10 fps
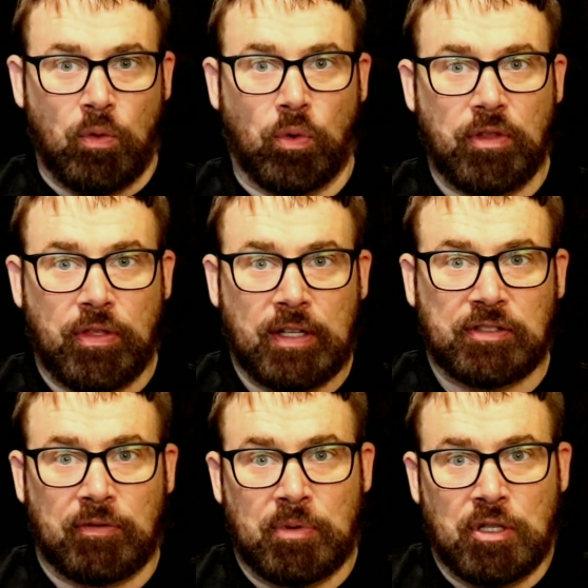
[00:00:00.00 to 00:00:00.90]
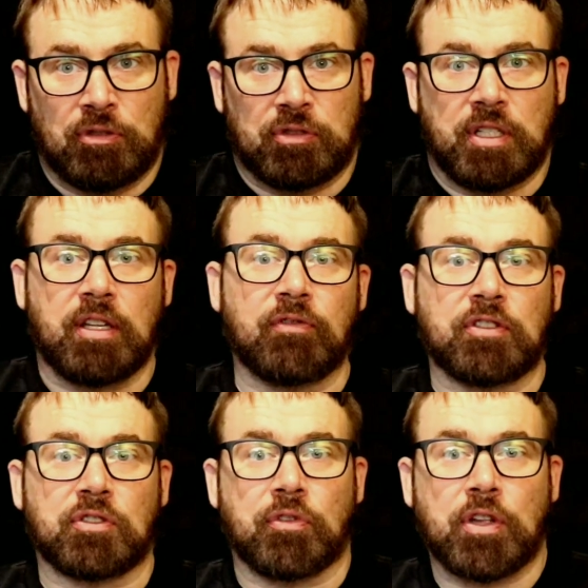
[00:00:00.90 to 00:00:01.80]
One of the things I've been using in
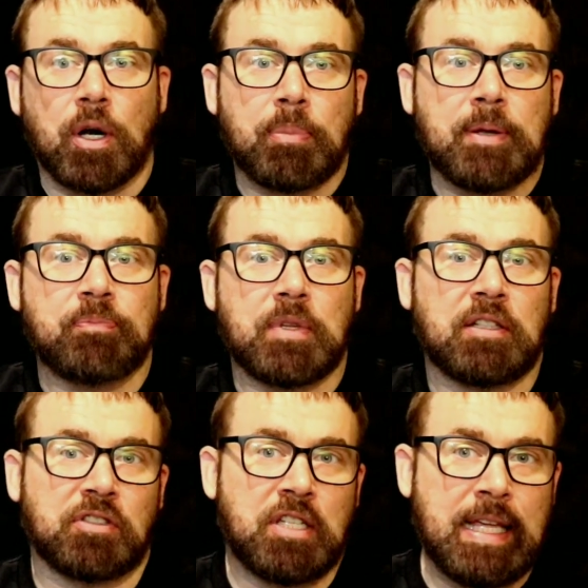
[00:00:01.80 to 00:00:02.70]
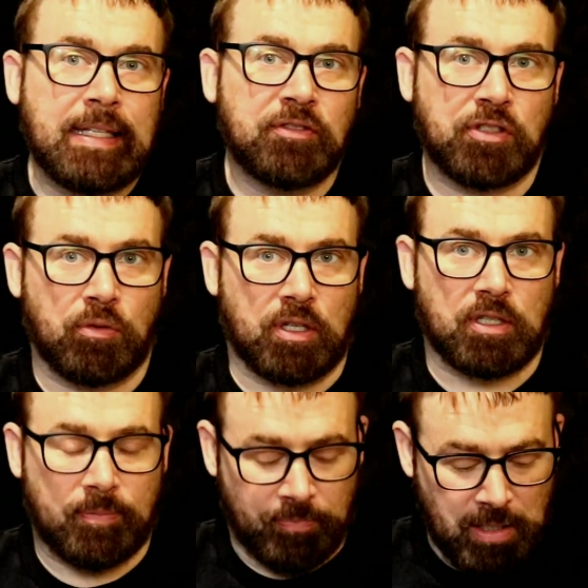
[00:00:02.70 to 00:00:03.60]
physical therapy is a T.E.N.S unit.